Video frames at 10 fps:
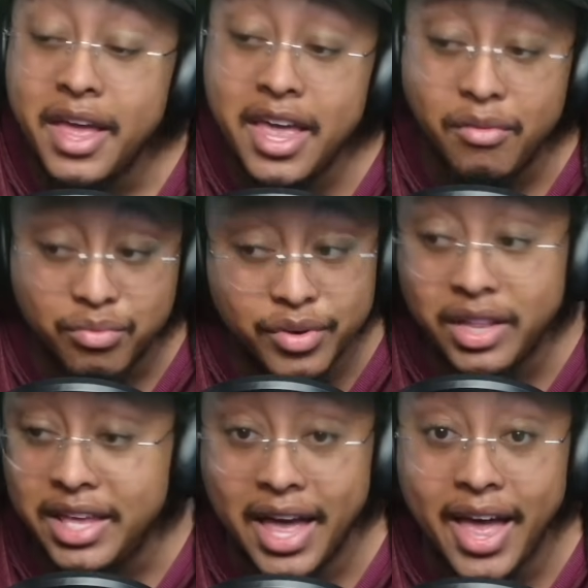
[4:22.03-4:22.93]
It
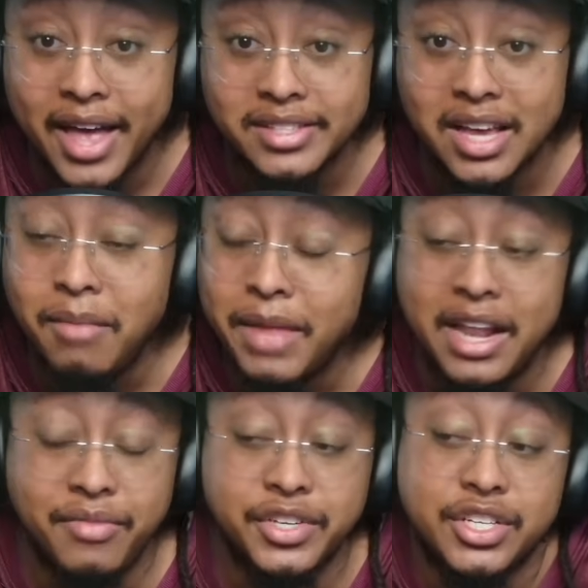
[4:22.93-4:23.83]
really has. I'm
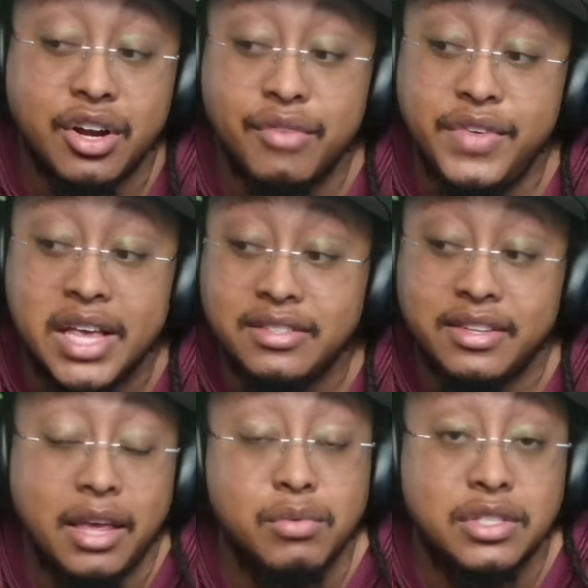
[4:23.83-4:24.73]
not even sure if
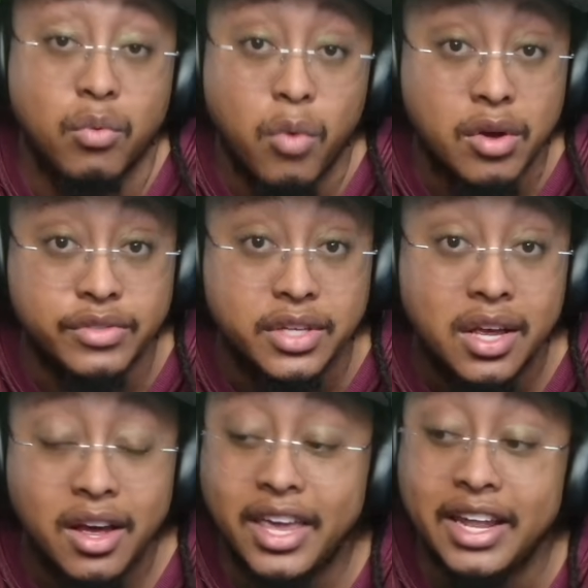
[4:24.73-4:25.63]
yesterday was the worst.
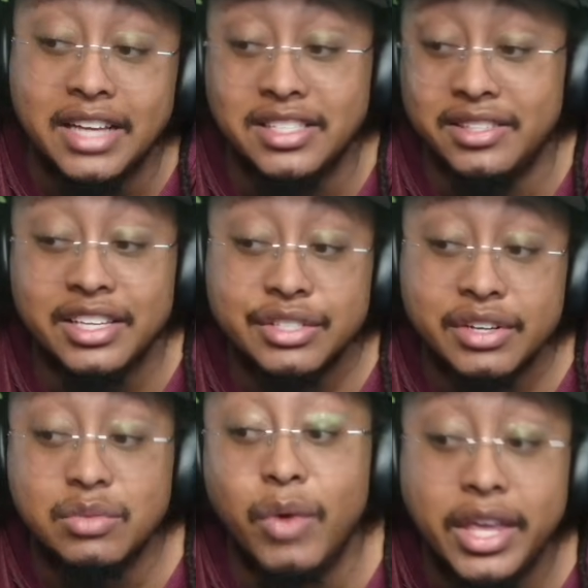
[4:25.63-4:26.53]
Again, I just think
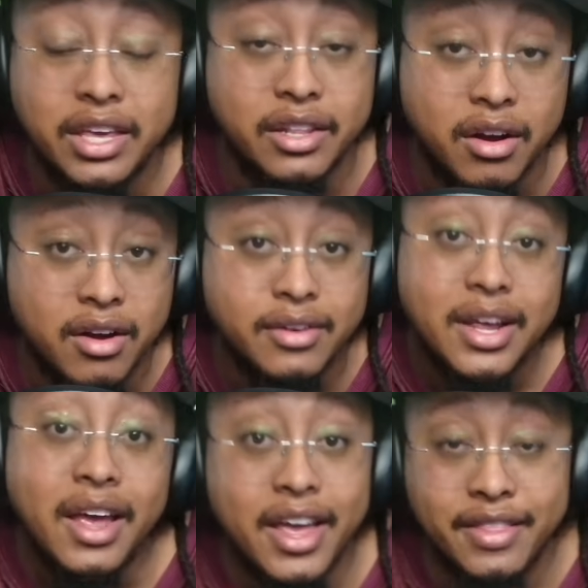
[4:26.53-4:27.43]
Tressway getting hurt,
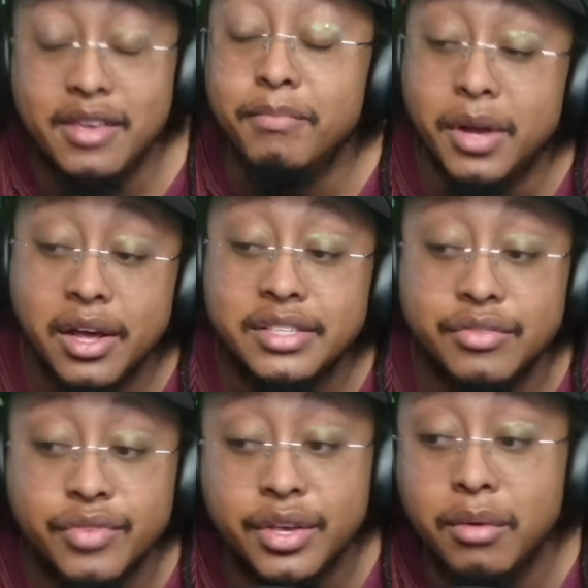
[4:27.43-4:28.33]
and then because
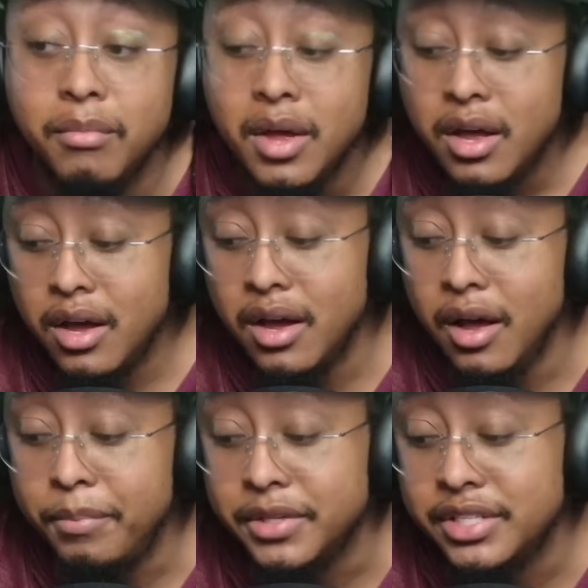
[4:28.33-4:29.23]
of him,
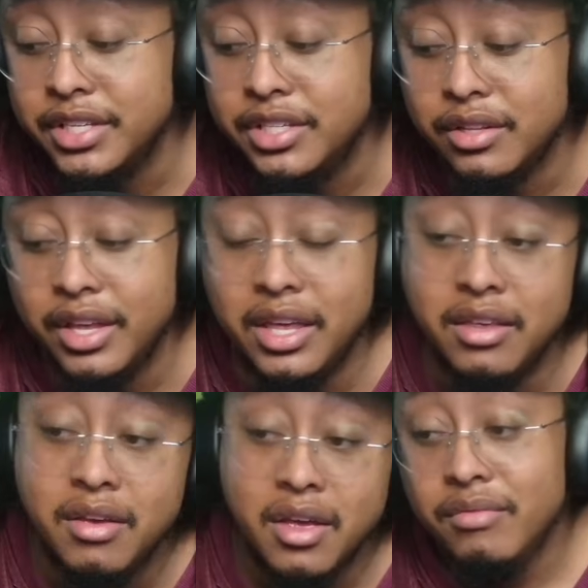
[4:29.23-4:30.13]

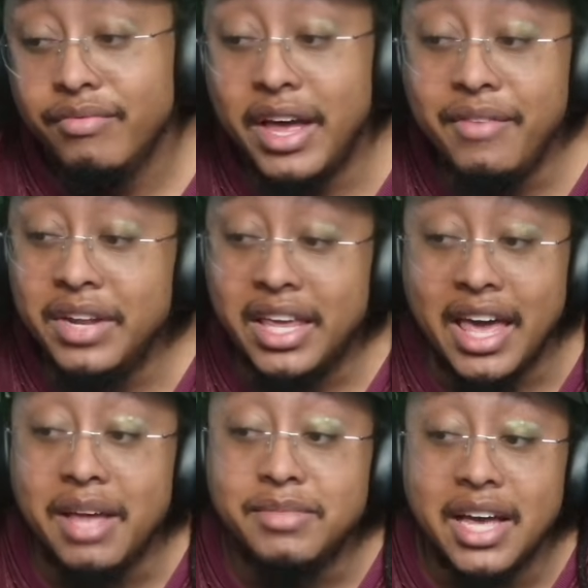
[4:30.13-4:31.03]
potentially not even a
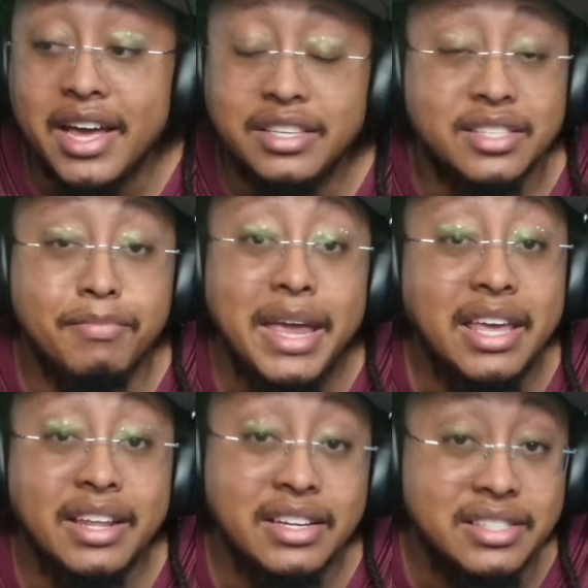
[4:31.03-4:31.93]
game tie, and just
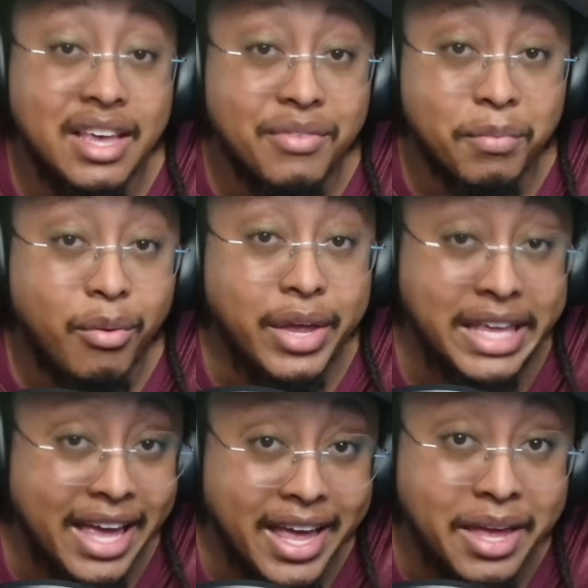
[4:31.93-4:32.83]
making it a 7-point
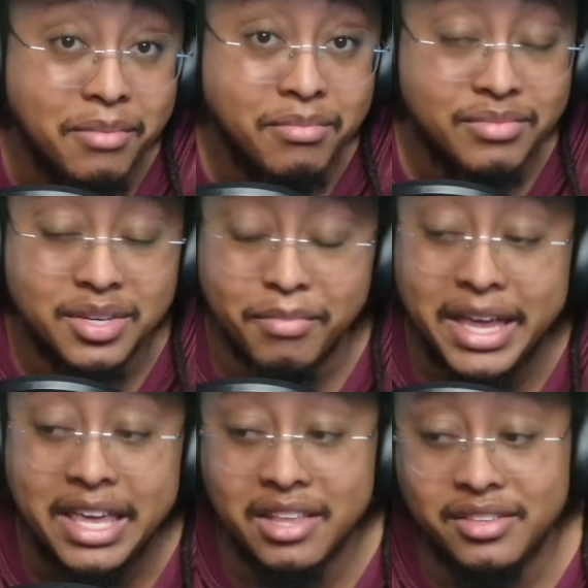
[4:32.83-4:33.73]
game to
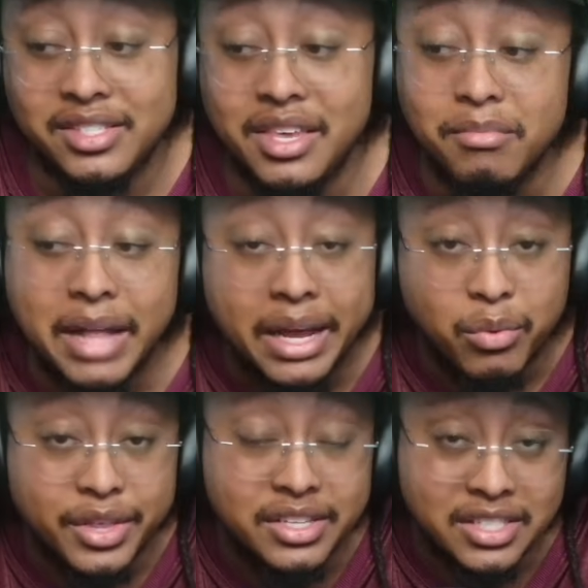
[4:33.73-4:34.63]
make it seem like
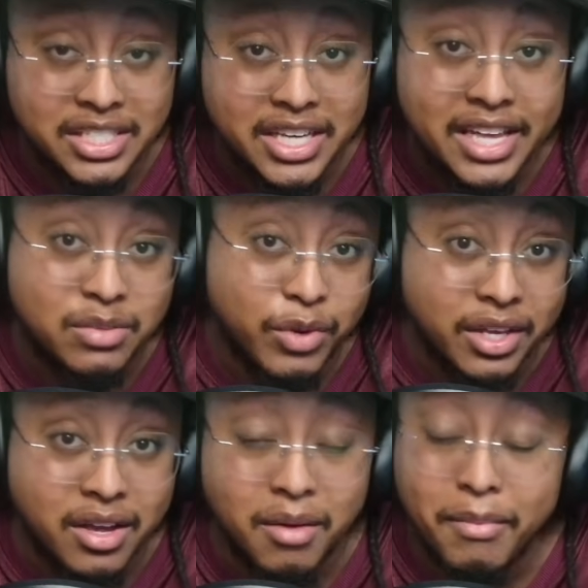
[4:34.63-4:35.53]
there's a chance we
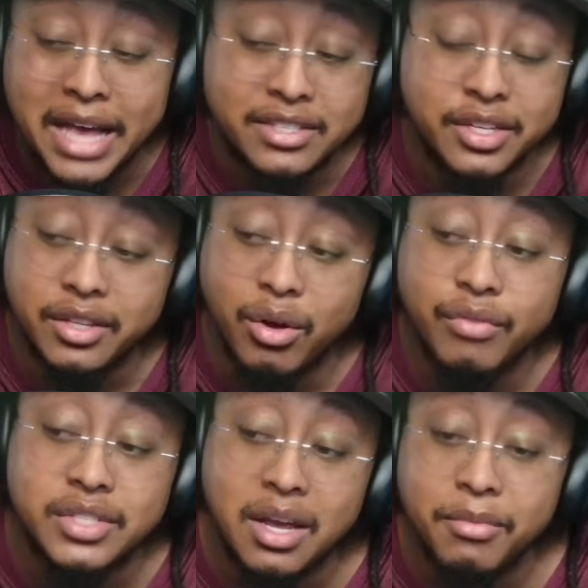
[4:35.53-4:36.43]
could come back, send it to
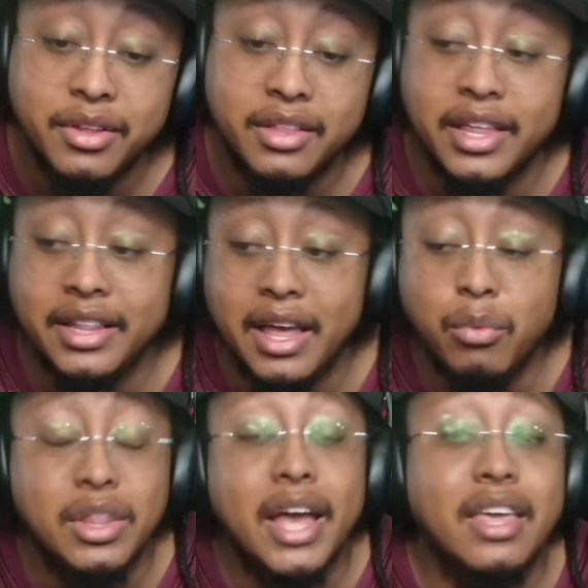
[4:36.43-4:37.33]
overtime or anything like
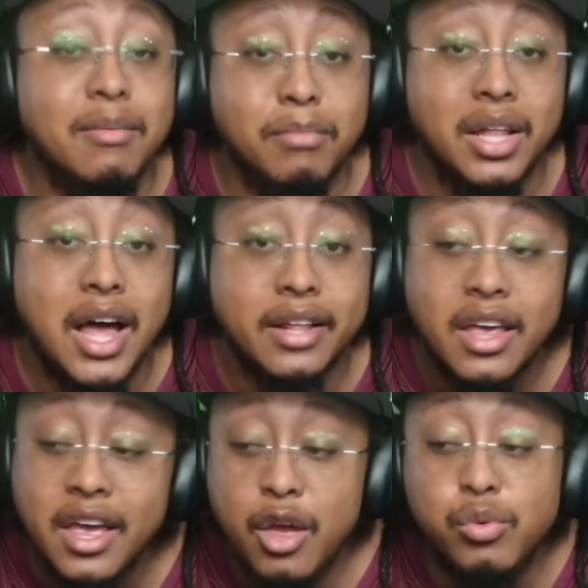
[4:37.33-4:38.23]
that. With that getting blocked,
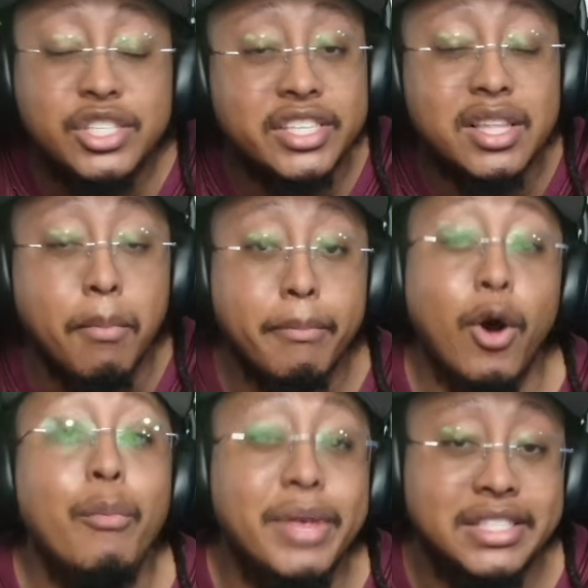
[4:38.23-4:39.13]
it was just the
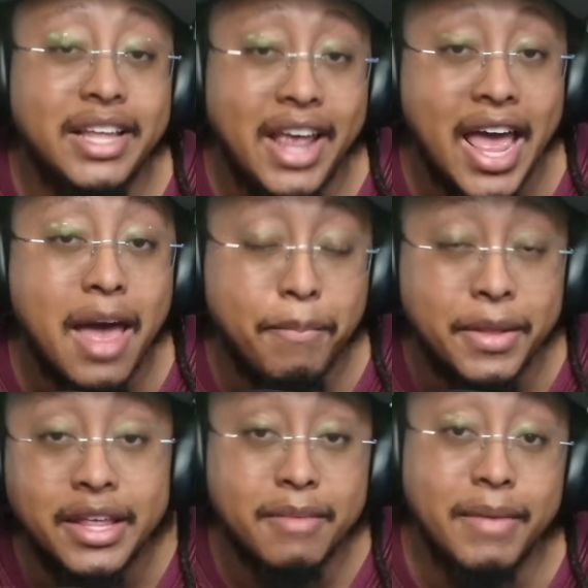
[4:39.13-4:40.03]
moments that it
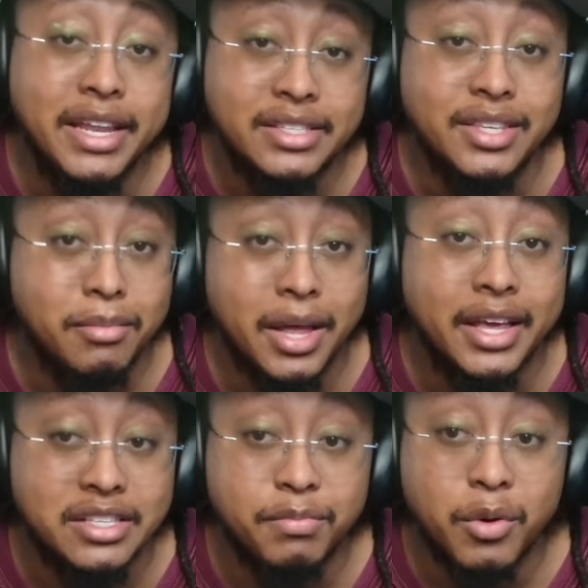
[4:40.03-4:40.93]
happened that it made it seem
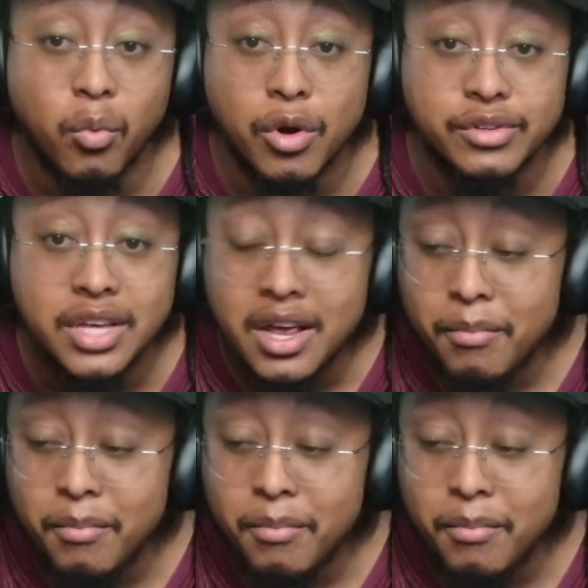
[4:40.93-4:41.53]
like it's been worse.